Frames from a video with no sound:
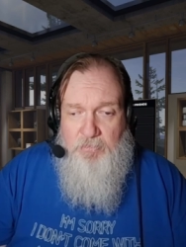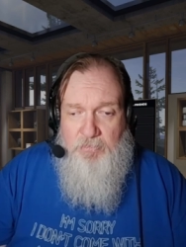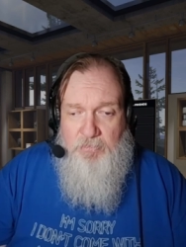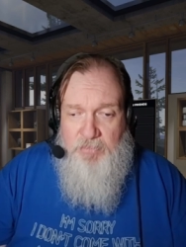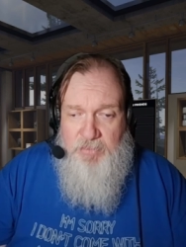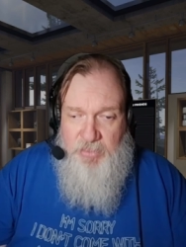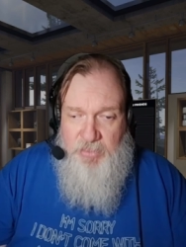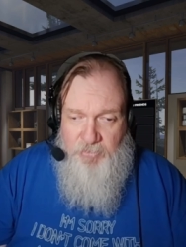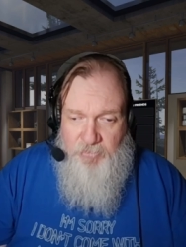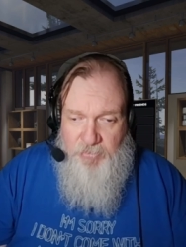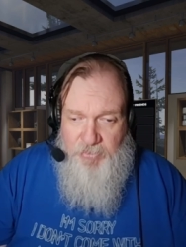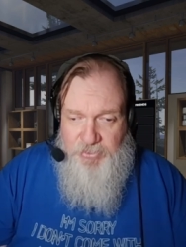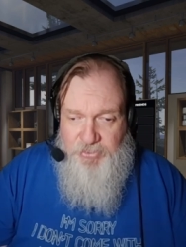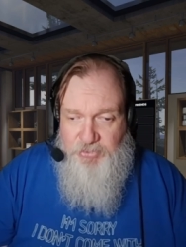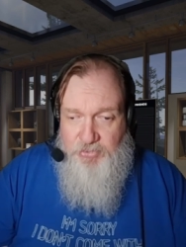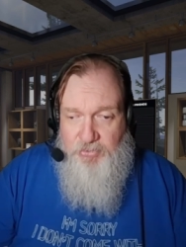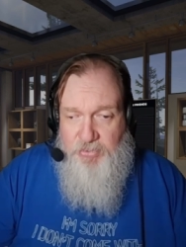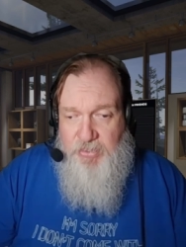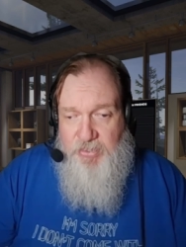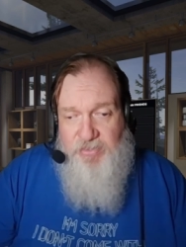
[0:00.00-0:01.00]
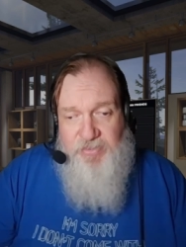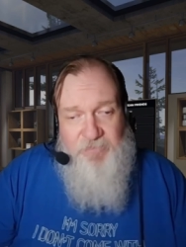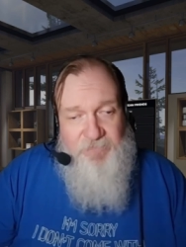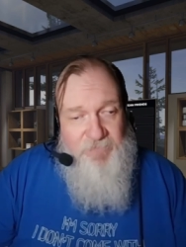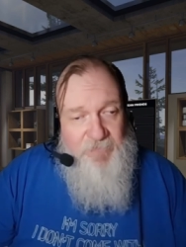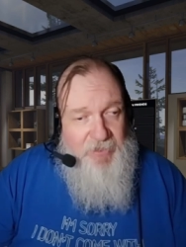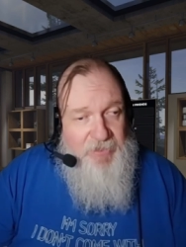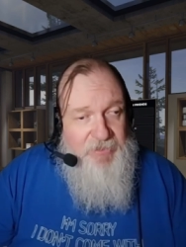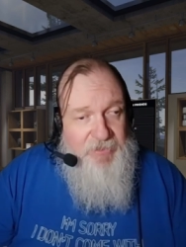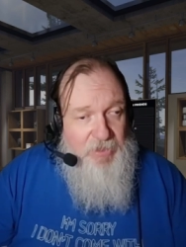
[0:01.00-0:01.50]
Lyra's journey is to
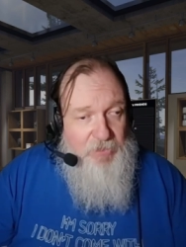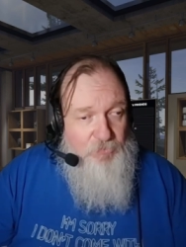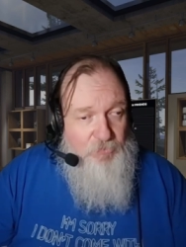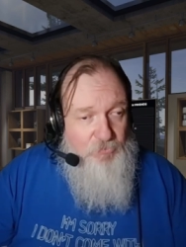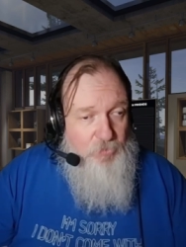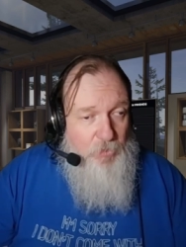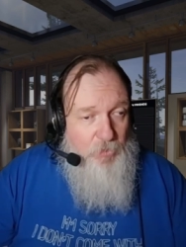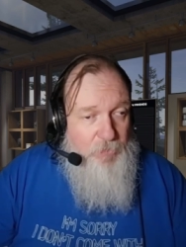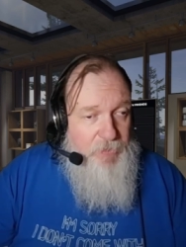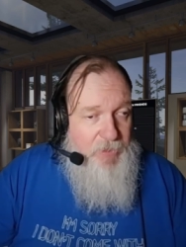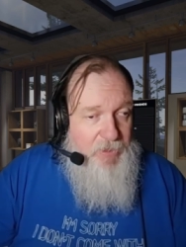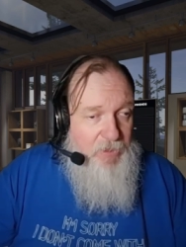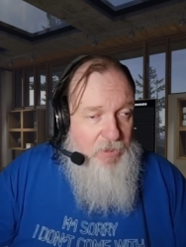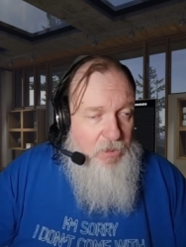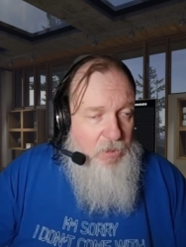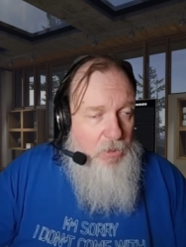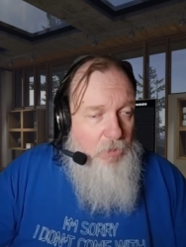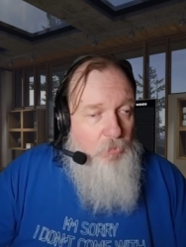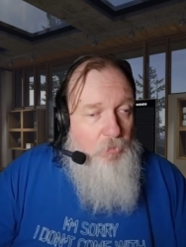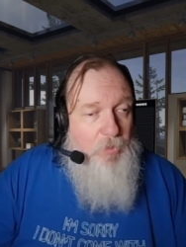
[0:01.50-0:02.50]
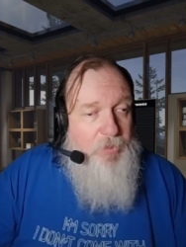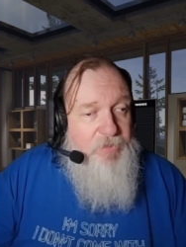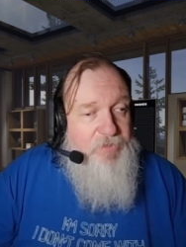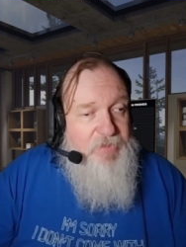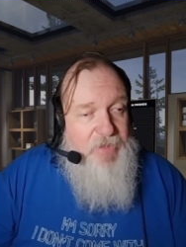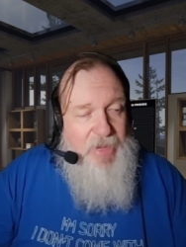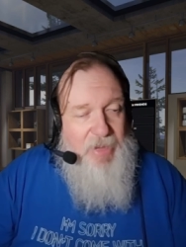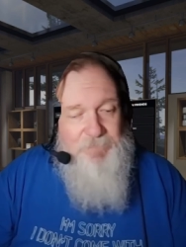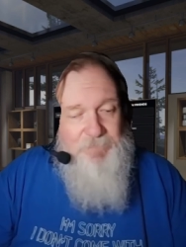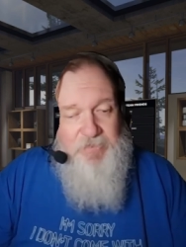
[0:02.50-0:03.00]
find out where they are, what has
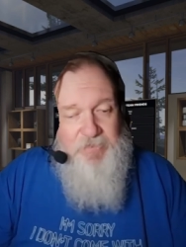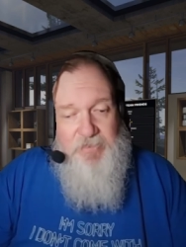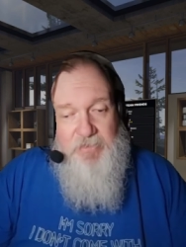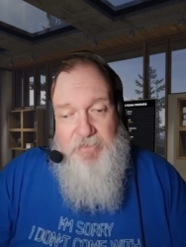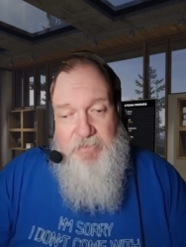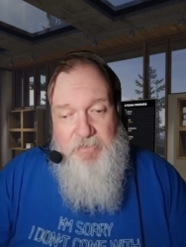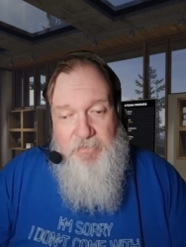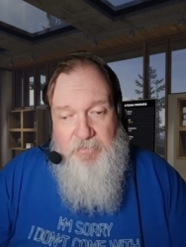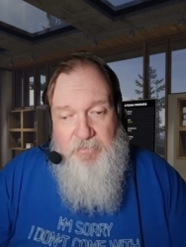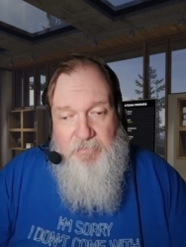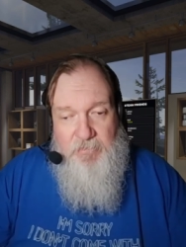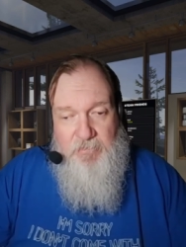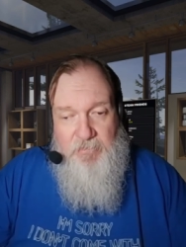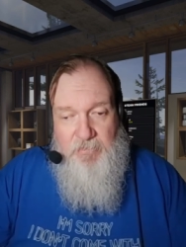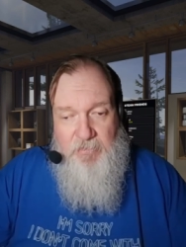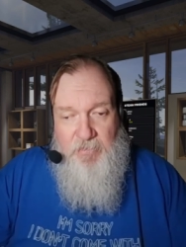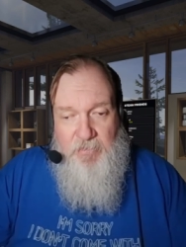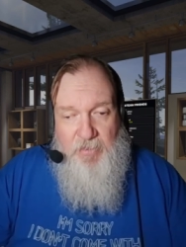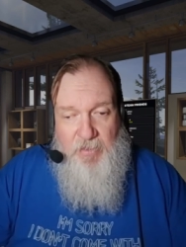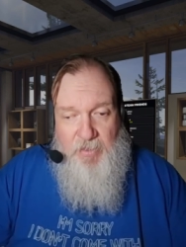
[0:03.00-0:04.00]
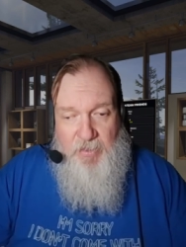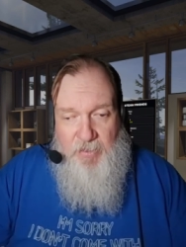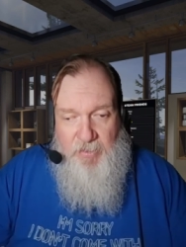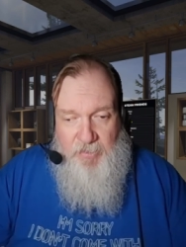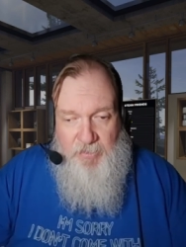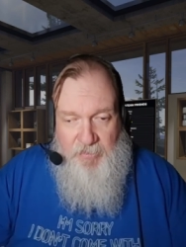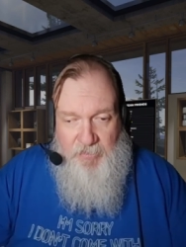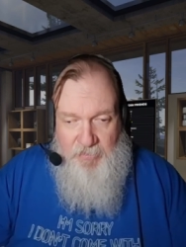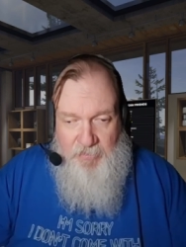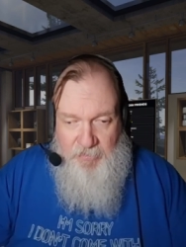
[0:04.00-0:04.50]
happened,
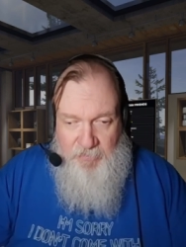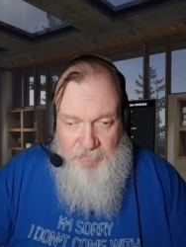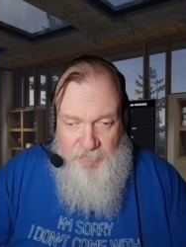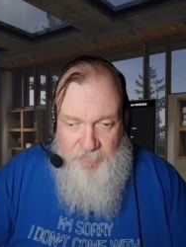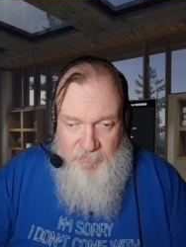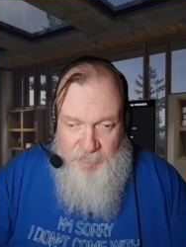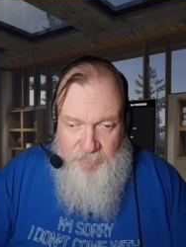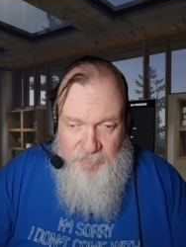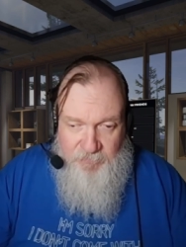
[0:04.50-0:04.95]
and